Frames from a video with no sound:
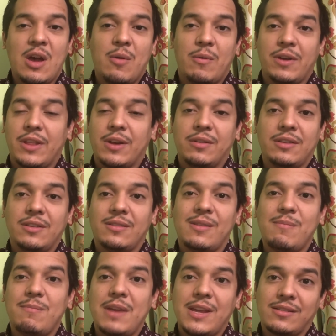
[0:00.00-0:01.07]
Without these
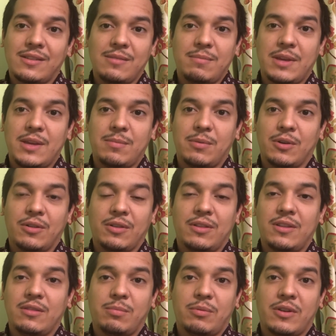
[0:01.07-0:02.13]
amazing people,
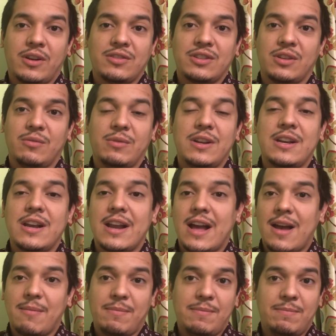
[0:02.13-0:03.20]
this project would
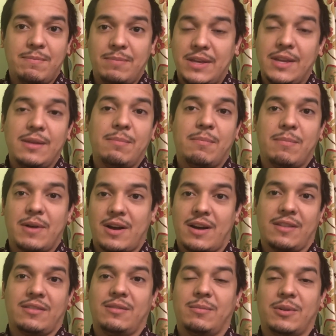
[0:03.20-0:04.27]
not be
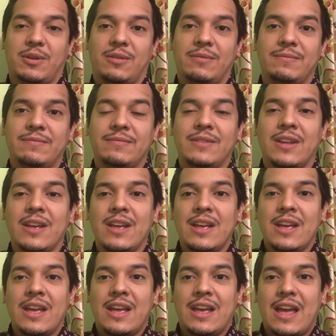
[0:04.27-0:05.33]
possible.
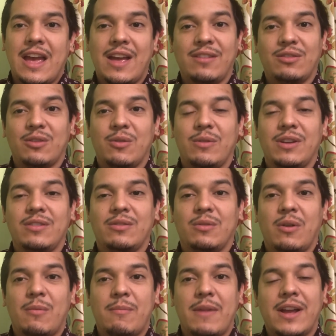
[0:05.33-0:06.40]
As always,
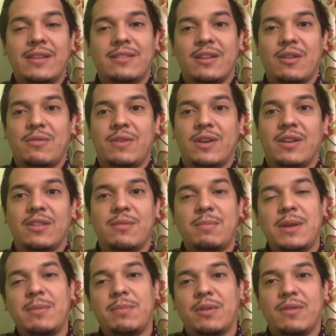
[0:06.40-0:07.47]
myself and other
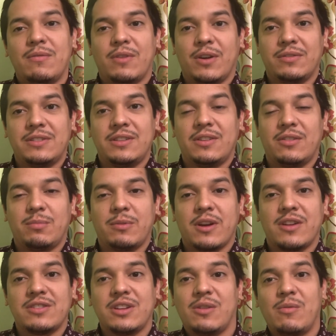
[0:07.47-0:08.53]
people involved in this
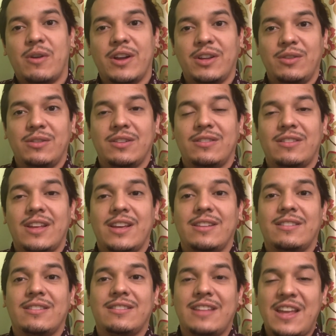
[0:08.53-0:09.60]
project want you to stay
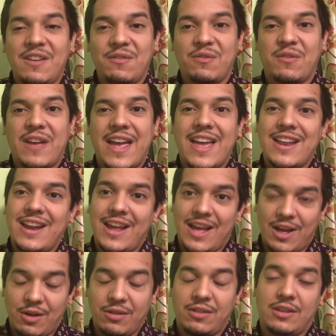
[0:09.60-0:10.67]
safe and
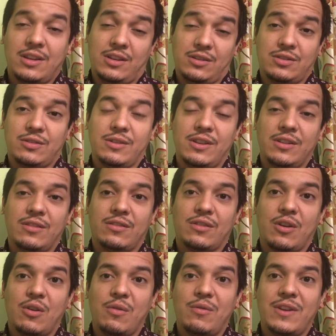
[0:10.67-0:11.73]
healthy during this
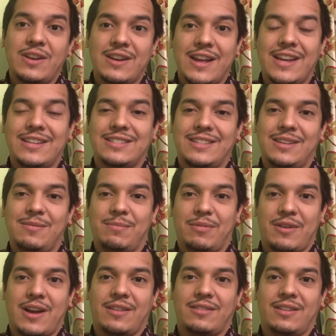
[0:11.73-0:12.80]
COVID-19
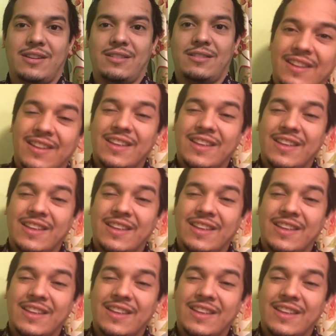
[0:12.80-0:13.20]
process.